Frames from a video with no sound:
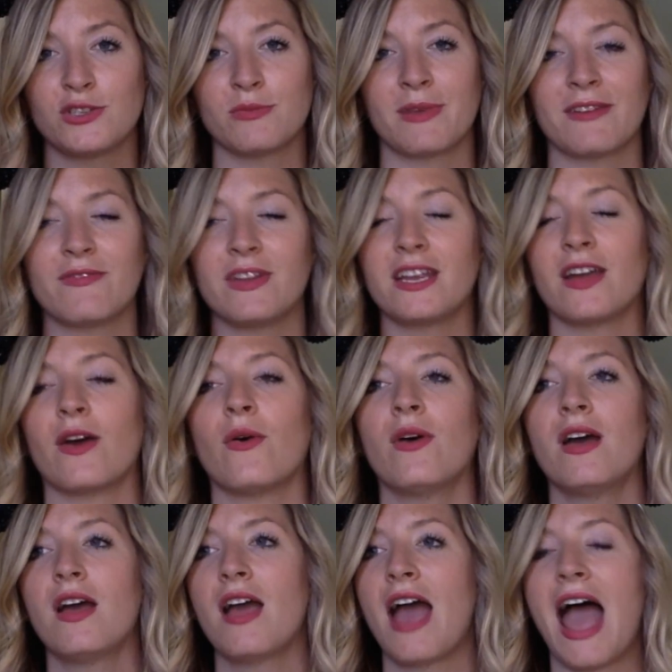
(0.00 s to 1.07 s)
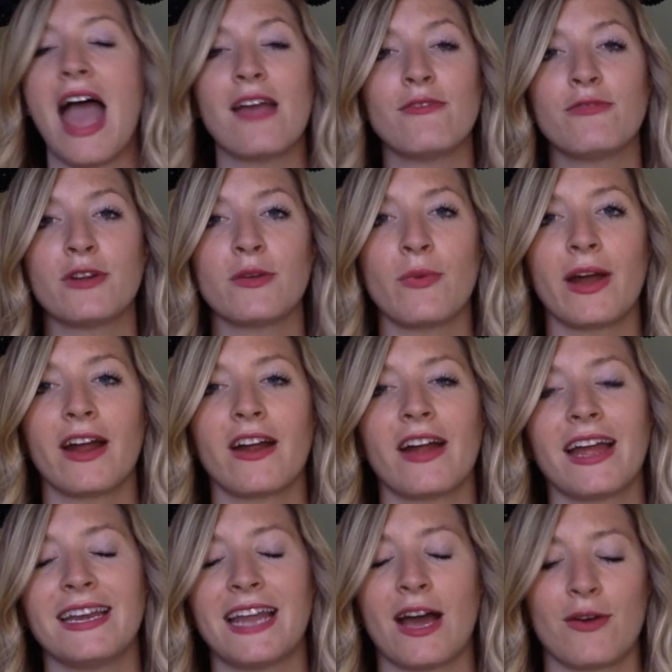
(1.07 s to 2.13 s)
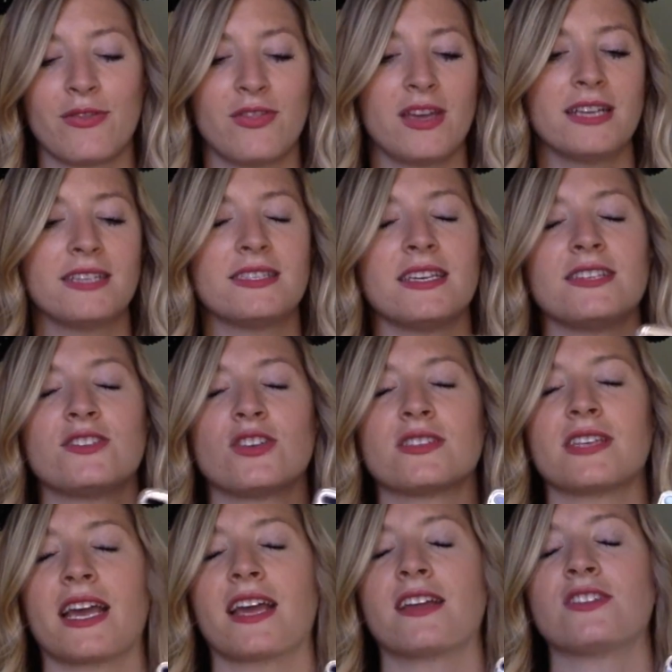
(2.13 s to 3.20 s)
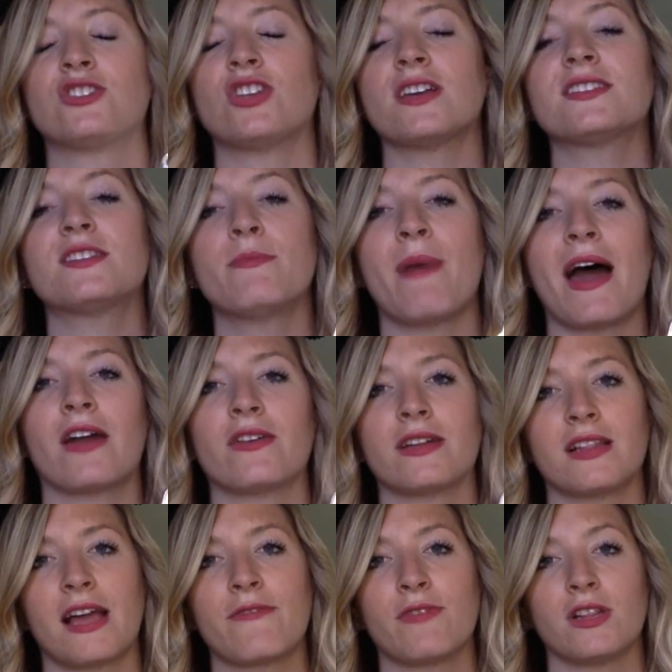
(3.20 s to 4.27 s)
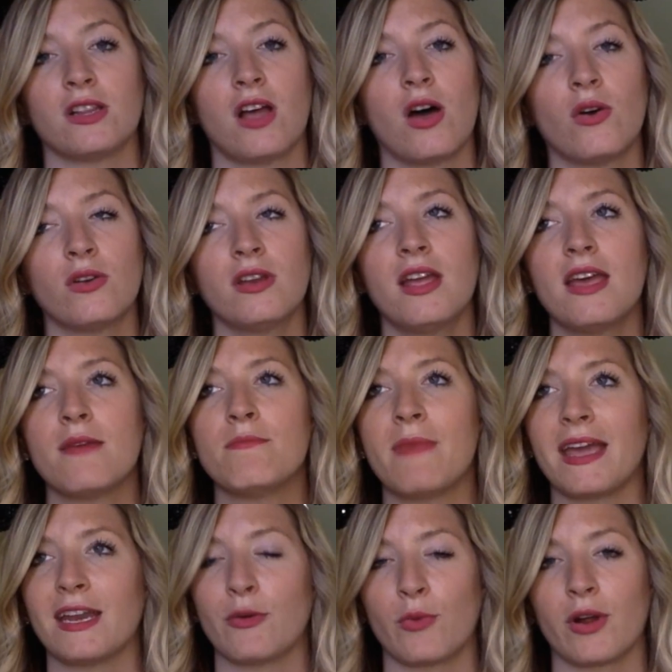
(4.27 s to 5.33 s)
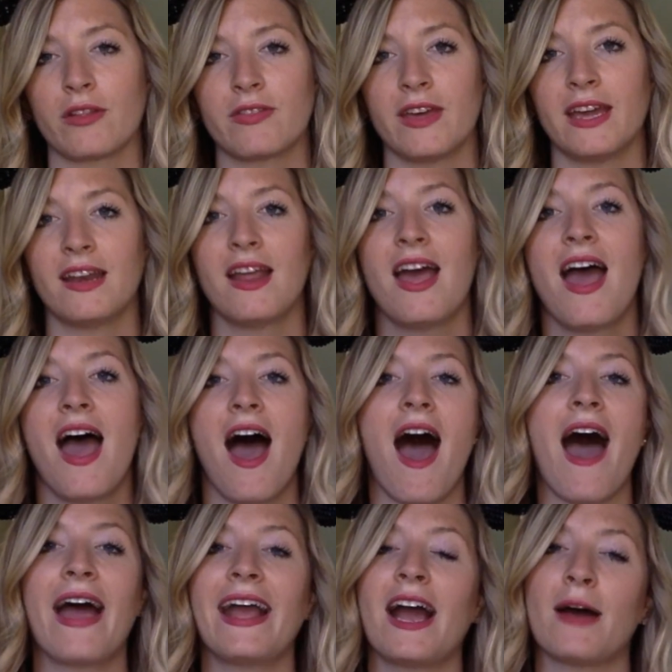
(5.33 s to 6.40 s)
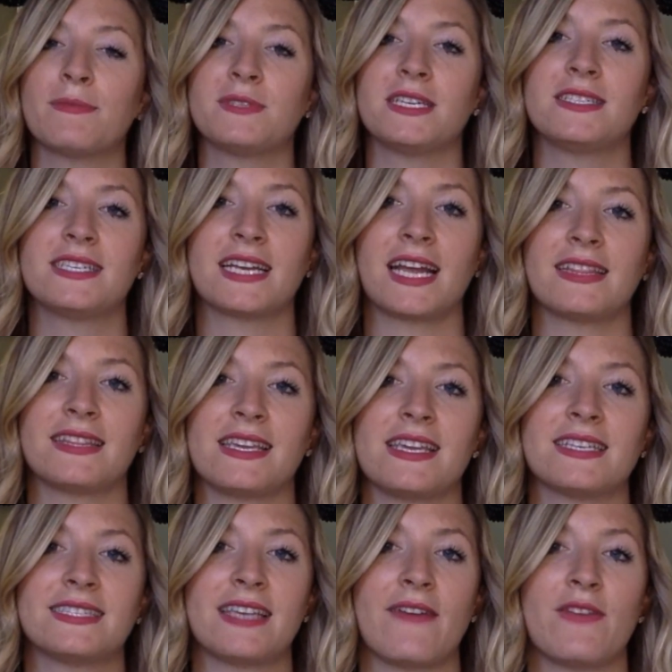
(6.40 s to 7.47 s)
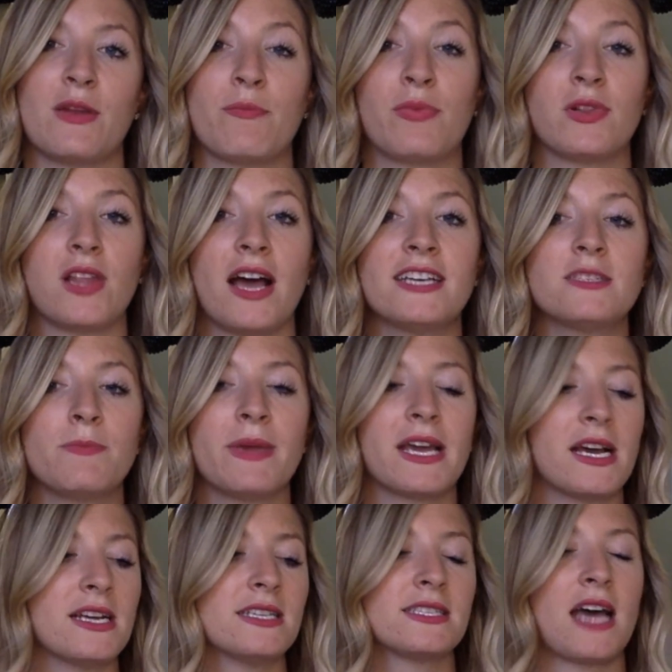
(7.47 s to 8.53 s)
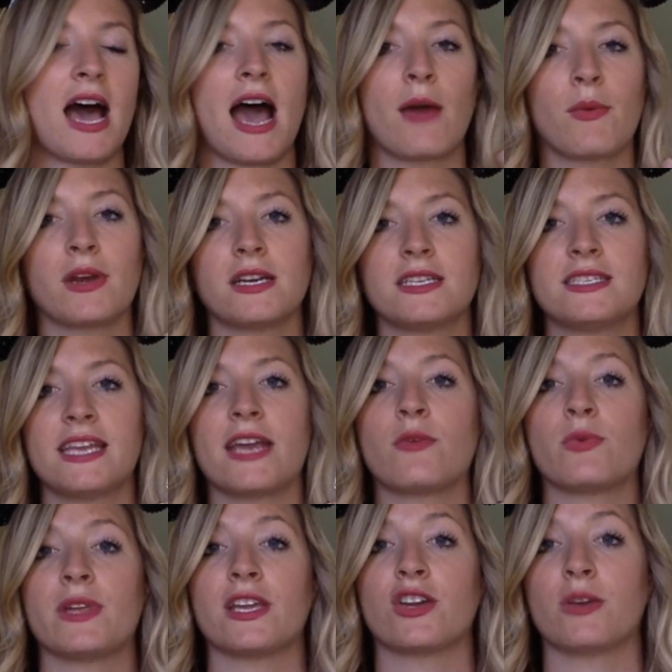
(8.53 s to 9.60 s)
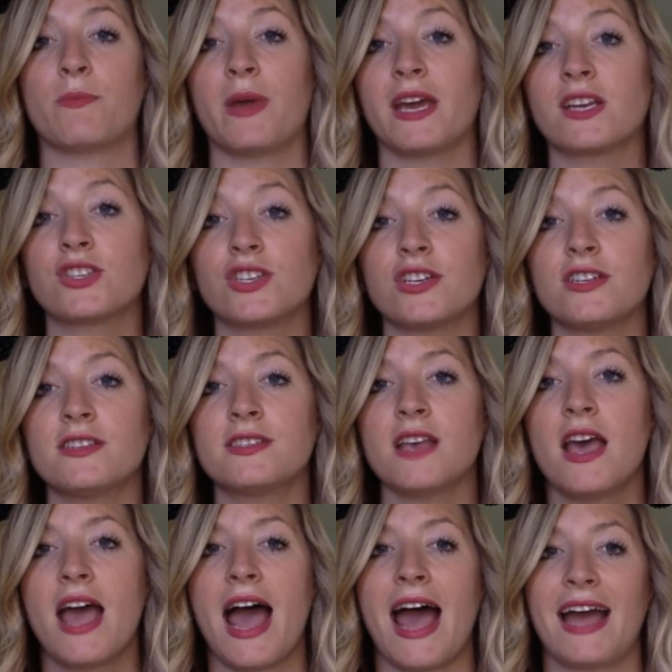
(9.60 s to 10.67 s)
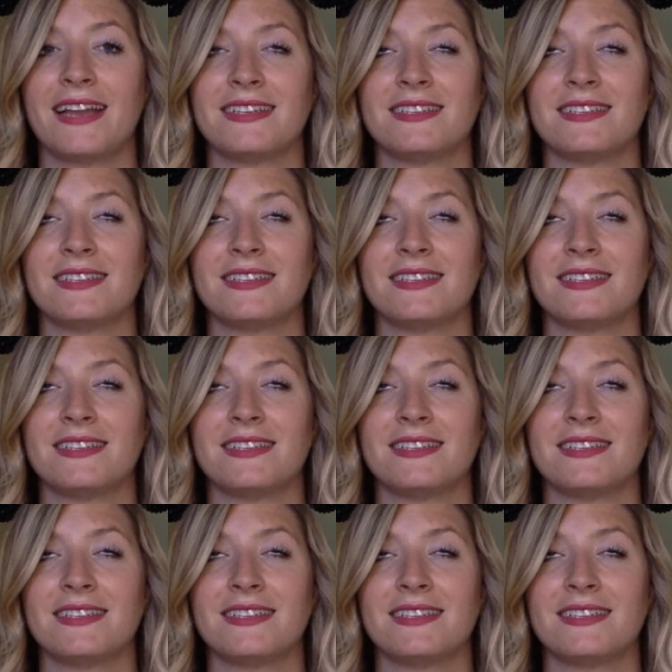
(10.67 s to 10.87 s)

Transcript: you in my video, everywhere, and now this is just the battery life alone made it worth it. I opted to get the 7 Plus because I wanted to take really good pictures at